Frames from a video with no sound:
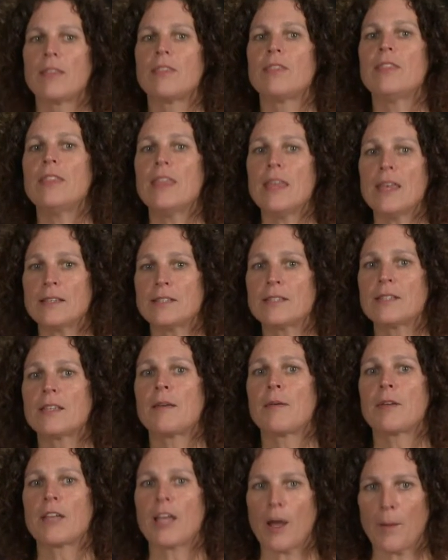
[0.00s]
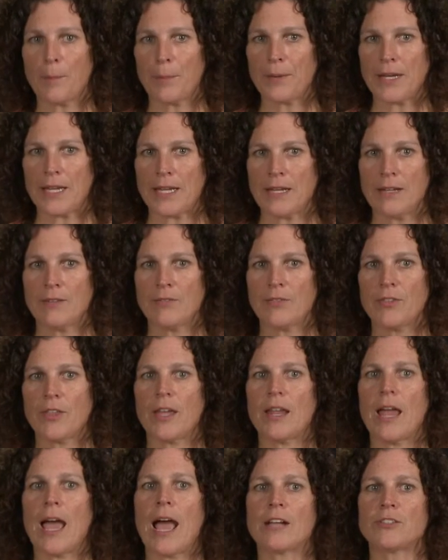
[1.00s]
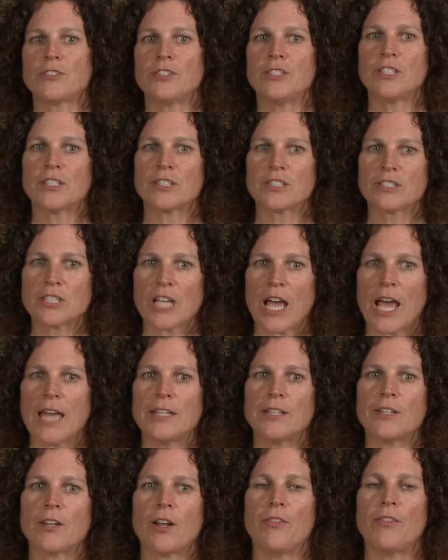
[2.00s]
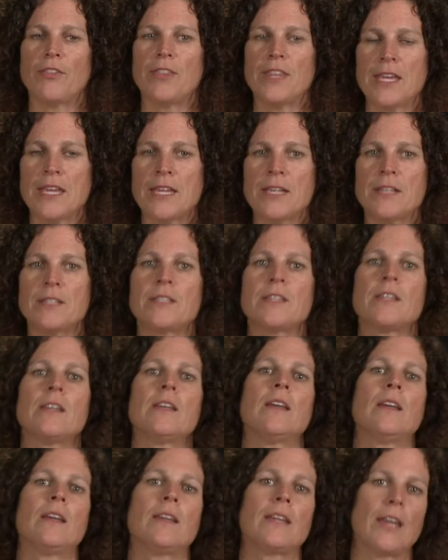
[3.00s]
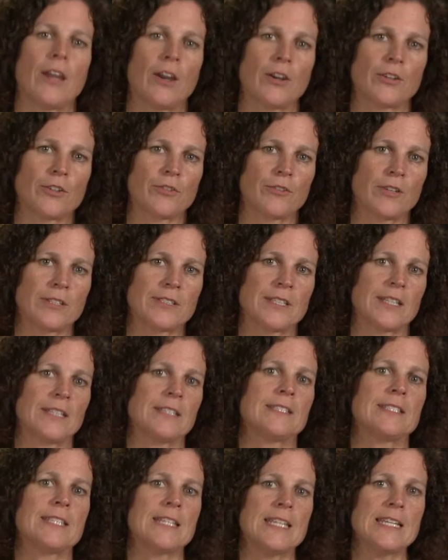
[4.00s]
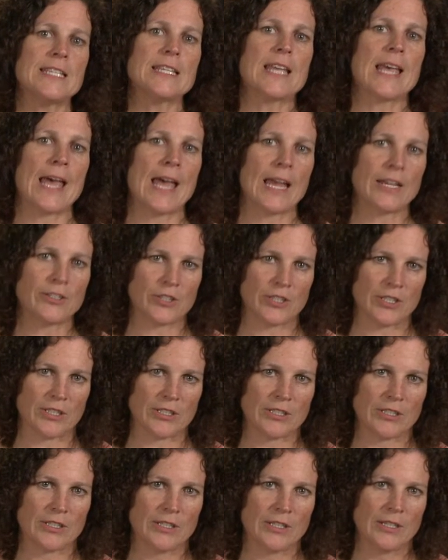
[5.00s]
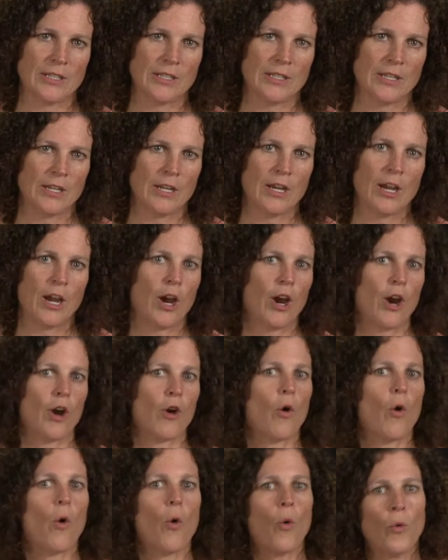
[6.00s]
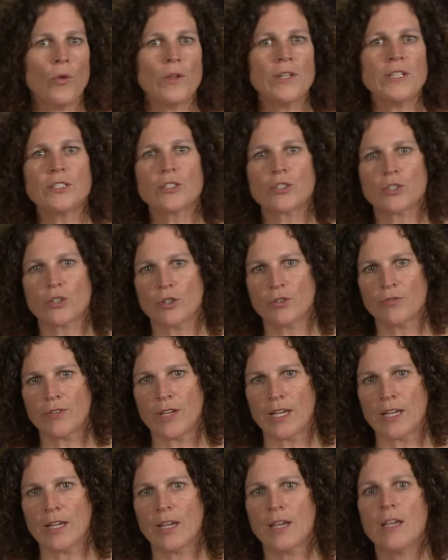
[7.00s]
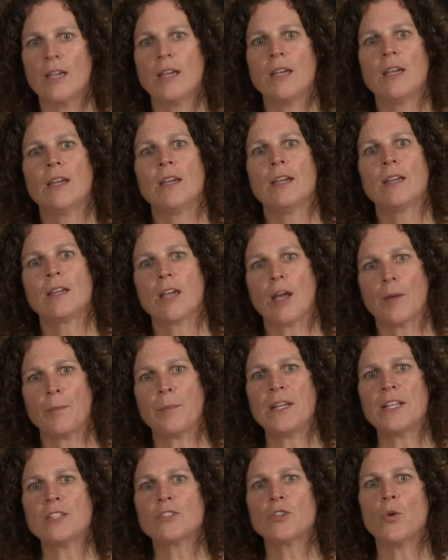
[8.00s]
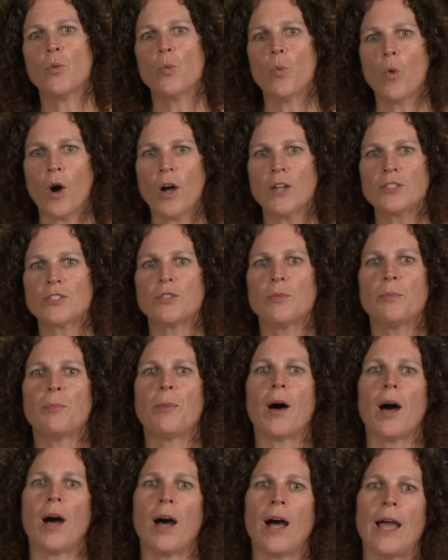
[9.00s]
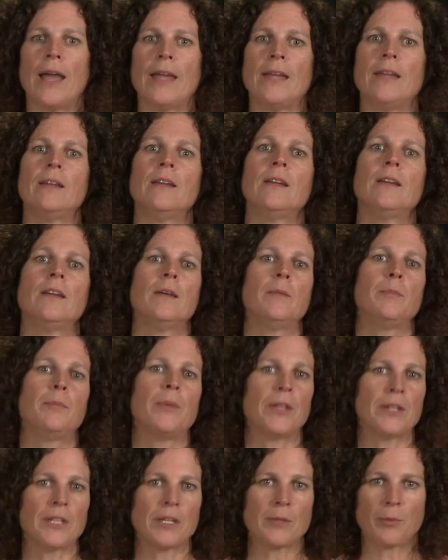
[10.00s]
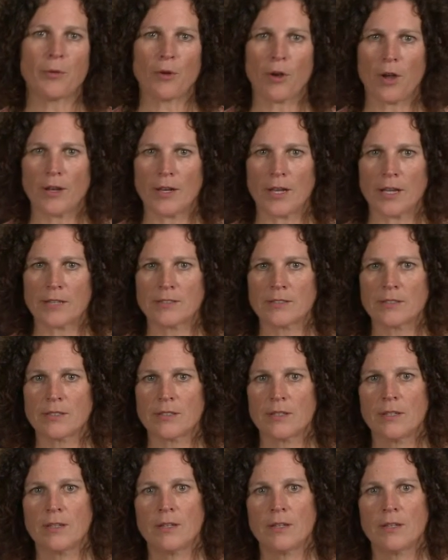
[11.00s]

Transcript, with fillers: This company that actually decided on these characteristics, these actions, are only serving companies who want to buy building products,